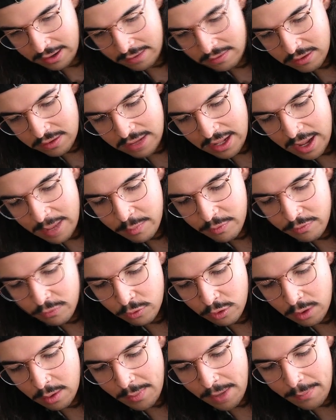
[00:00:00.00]
I've done that
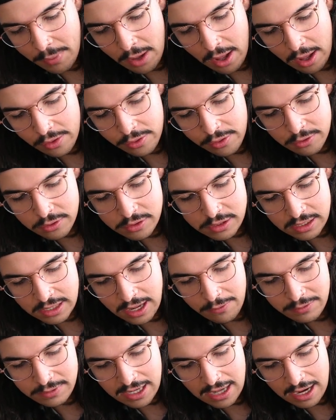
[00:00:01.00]
before on my pothos, and
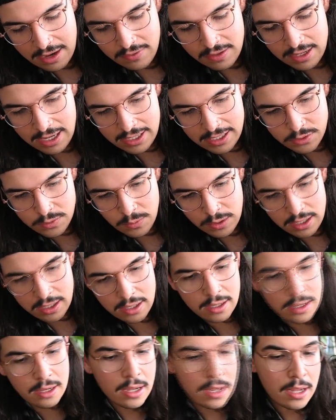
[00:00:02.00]
that was kind of a nice way
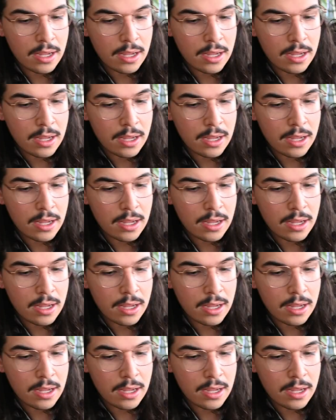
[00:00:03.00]
to